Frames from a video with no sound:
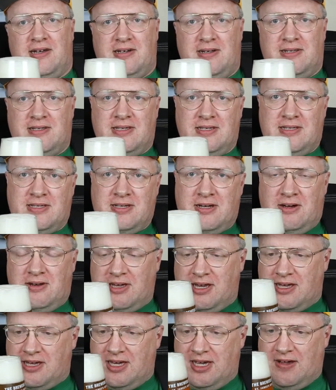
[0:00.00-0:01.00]
And this is going
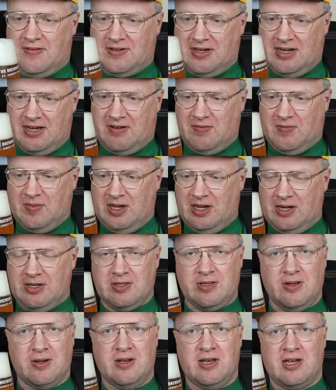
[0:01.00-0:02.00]
to get gift now of me
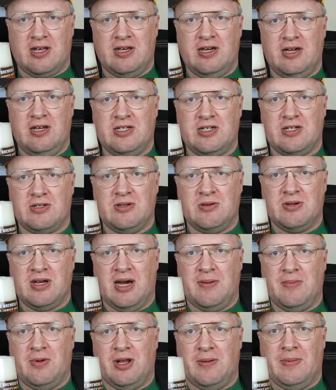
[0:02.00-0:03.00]
just looking like an idiot who
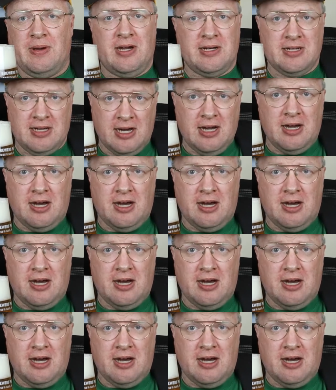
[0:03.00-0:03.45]
can't pull a pint.